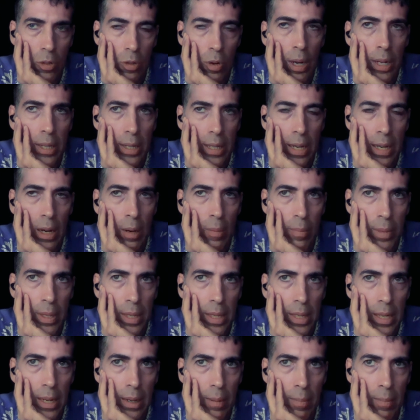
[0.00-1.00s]
tried to help
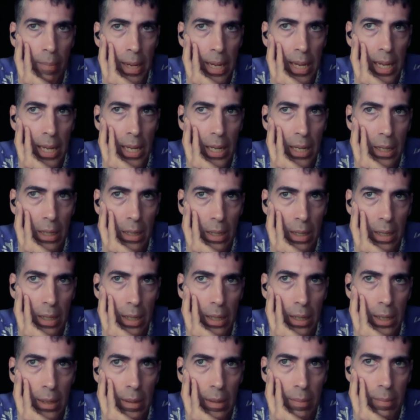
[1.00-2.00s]
me get it made
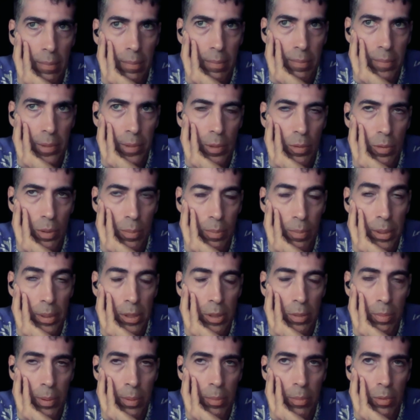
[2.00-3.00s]
um, there was a
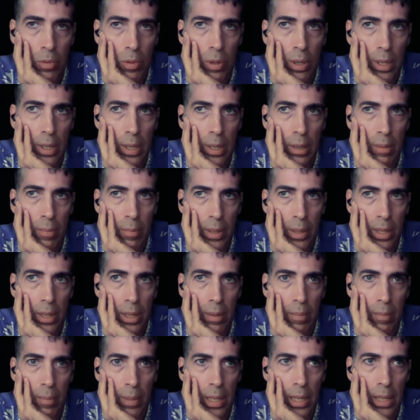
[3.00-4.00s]
bunch of people trying to help me
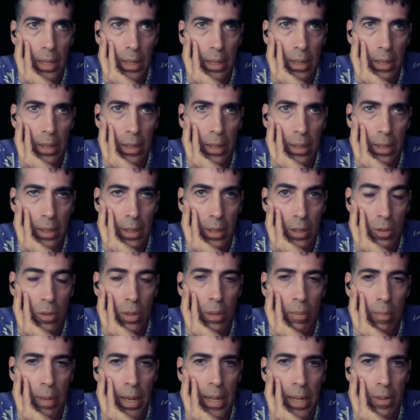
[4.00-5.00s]
get it made,
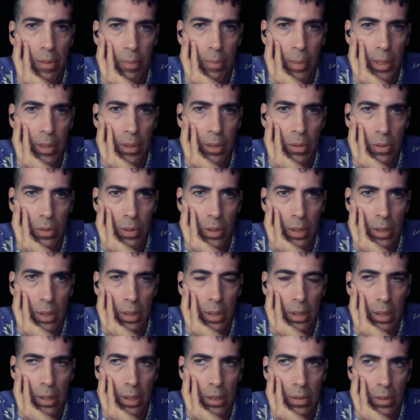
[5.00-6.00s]
including Mads
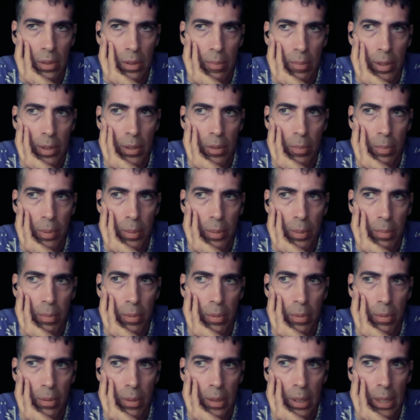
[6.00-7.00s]
Mikkelsen, and some other
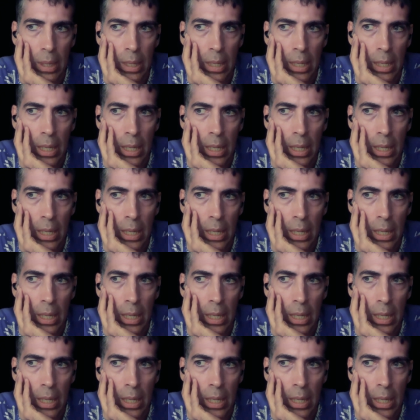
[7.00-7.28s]
people.